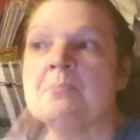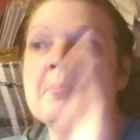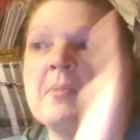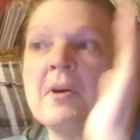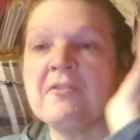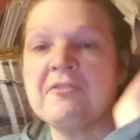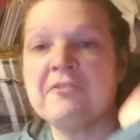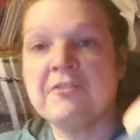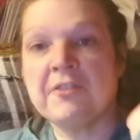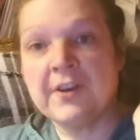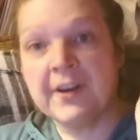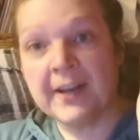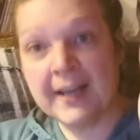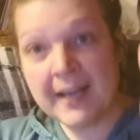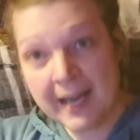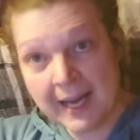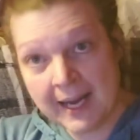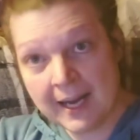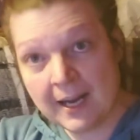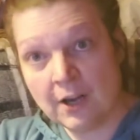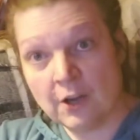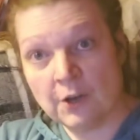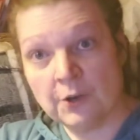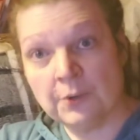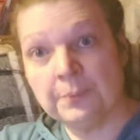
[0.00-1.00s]
But for
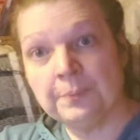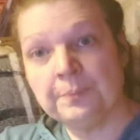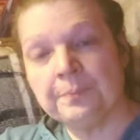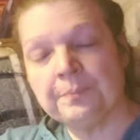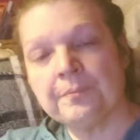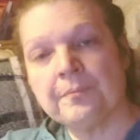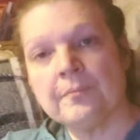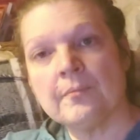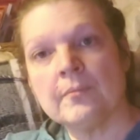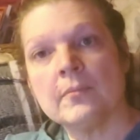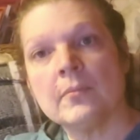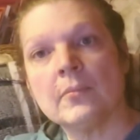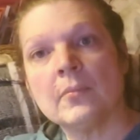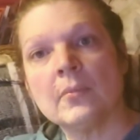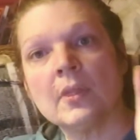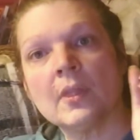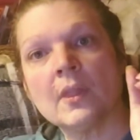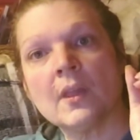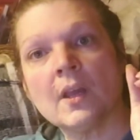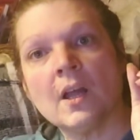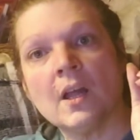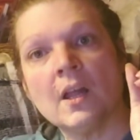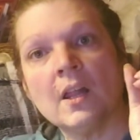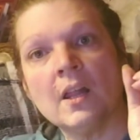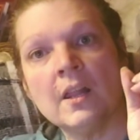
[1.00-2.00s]
now,
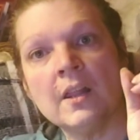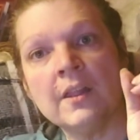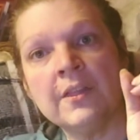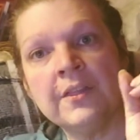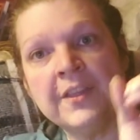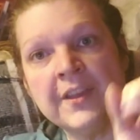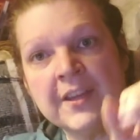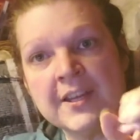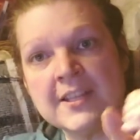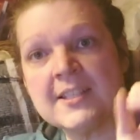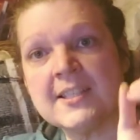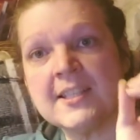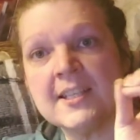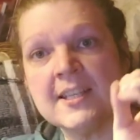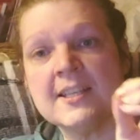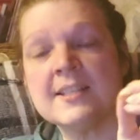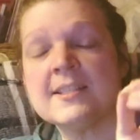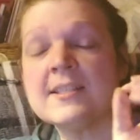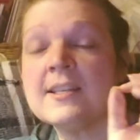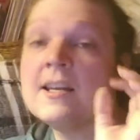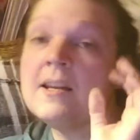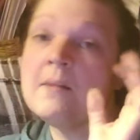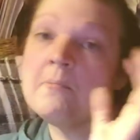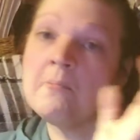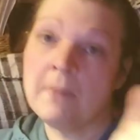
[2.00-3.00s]
this
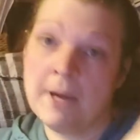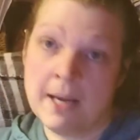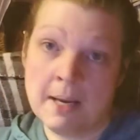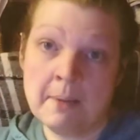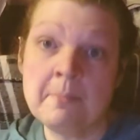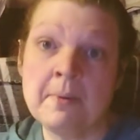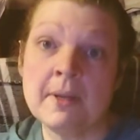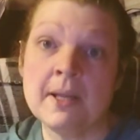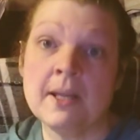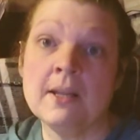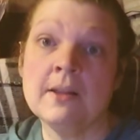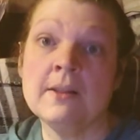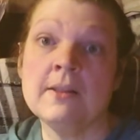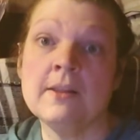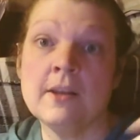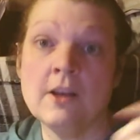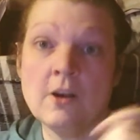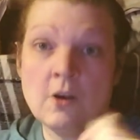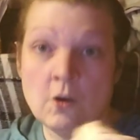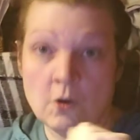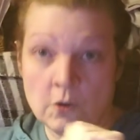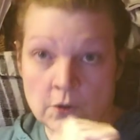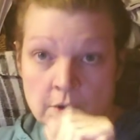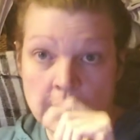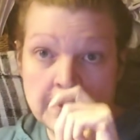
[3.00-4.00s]
is, and it may be, the
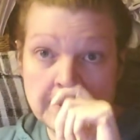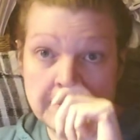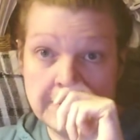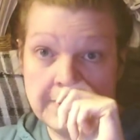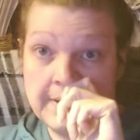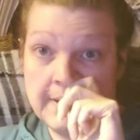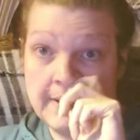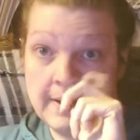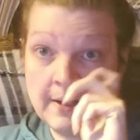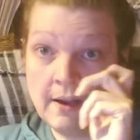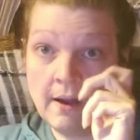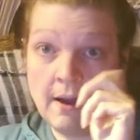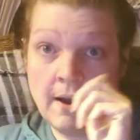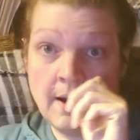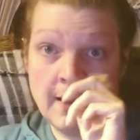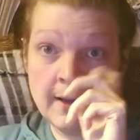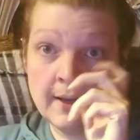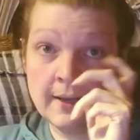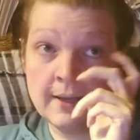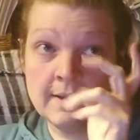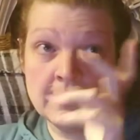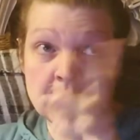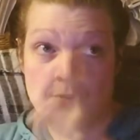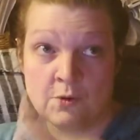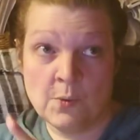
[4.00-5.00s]
only thing I
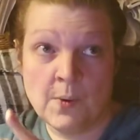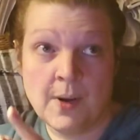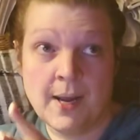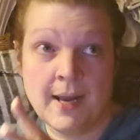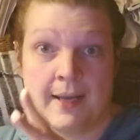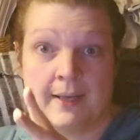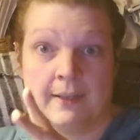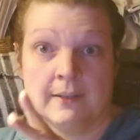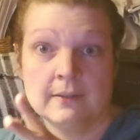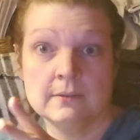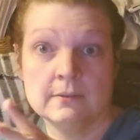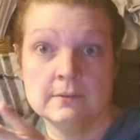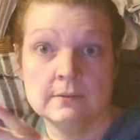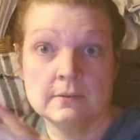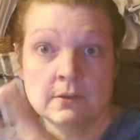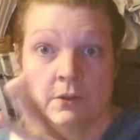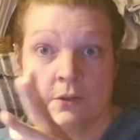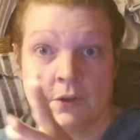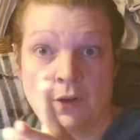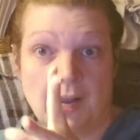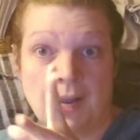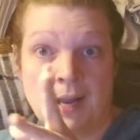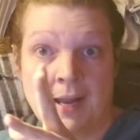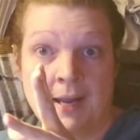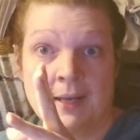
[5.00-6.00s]
give away.
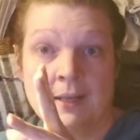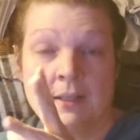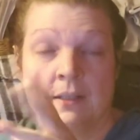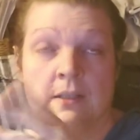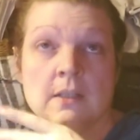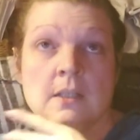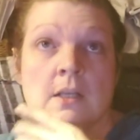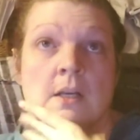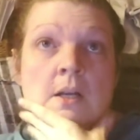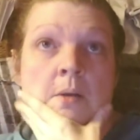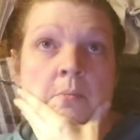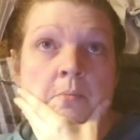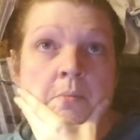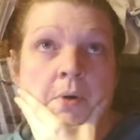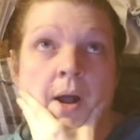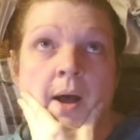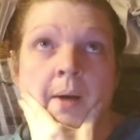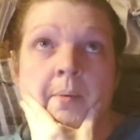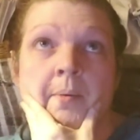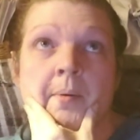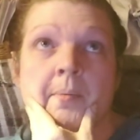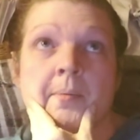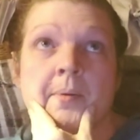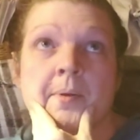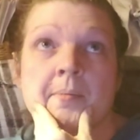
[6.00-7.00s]
Okay?
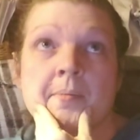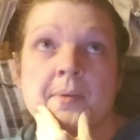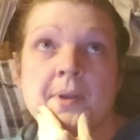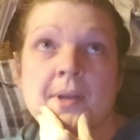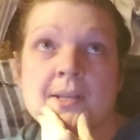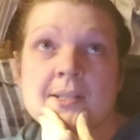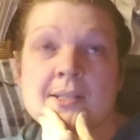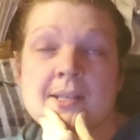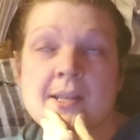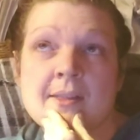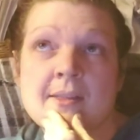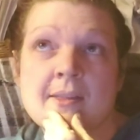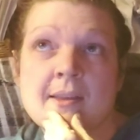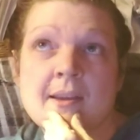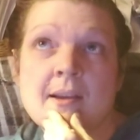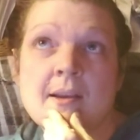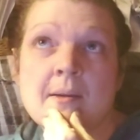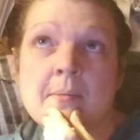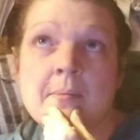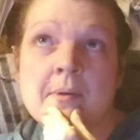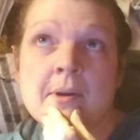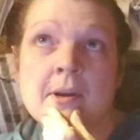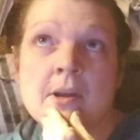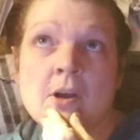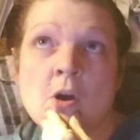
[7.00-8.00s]
Probably because I think
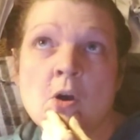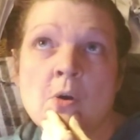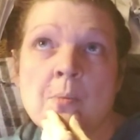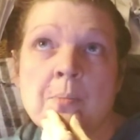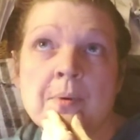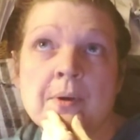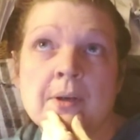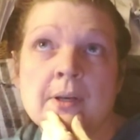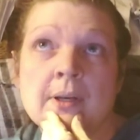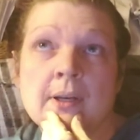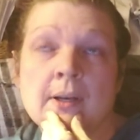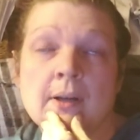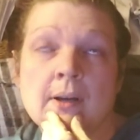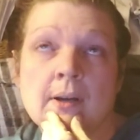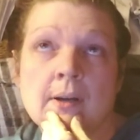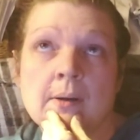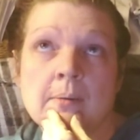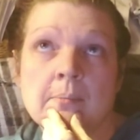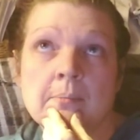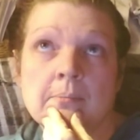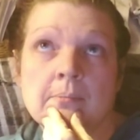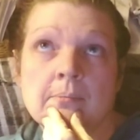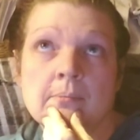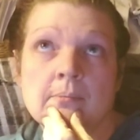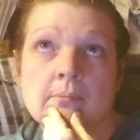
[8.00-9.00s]
I'm going to open it
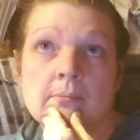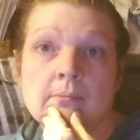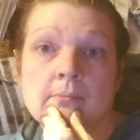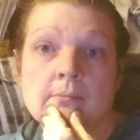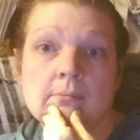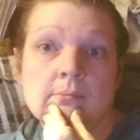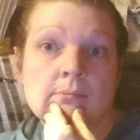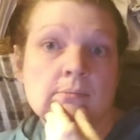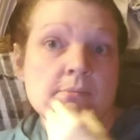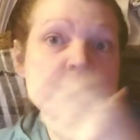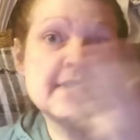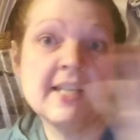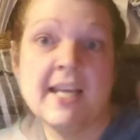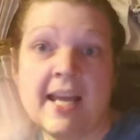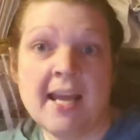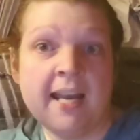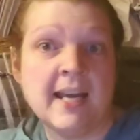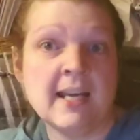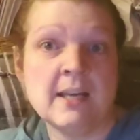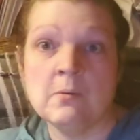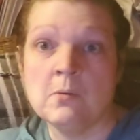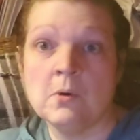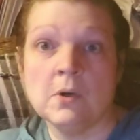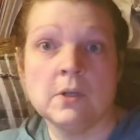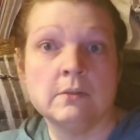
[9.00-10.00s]
up to
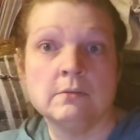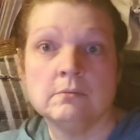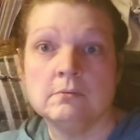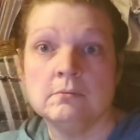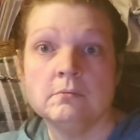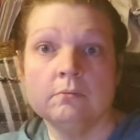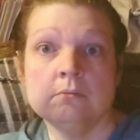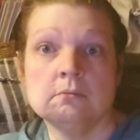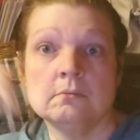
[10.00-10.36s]
anyone.